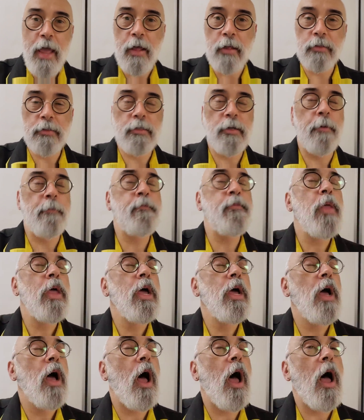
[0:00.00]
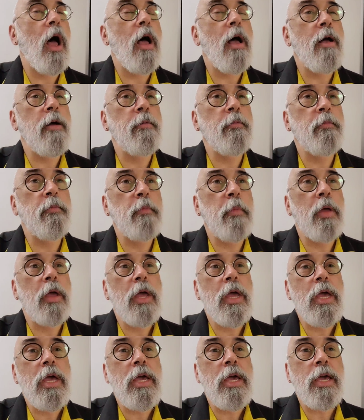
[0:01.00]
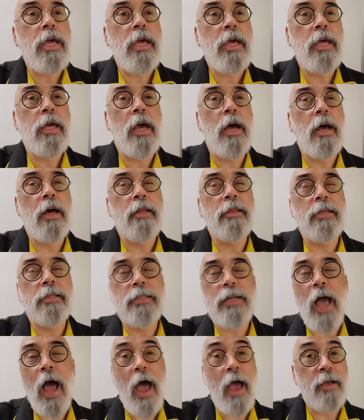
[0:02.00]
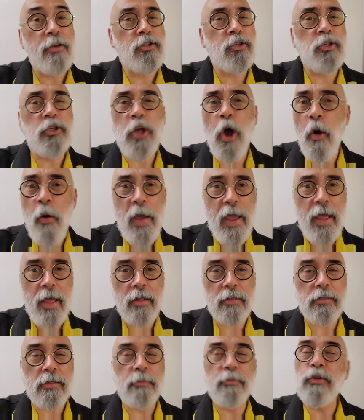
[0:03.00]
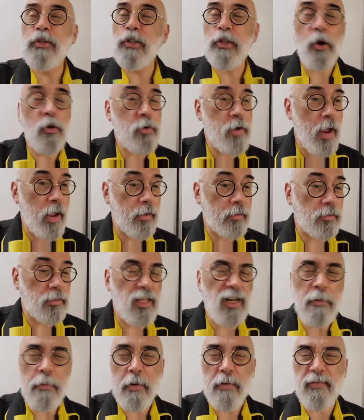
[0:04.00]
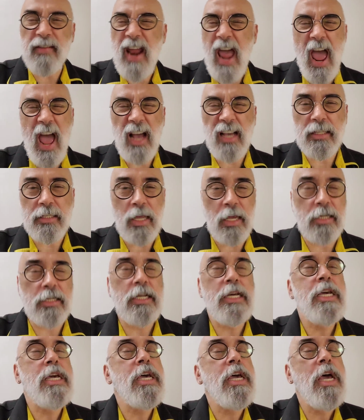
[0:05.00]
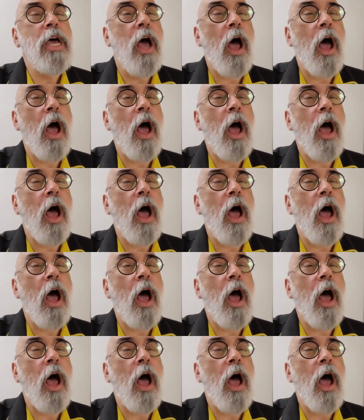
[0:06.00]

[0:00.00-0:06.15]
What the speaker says: handsome. this guy, so handsome, so nice, a little bit of an accent.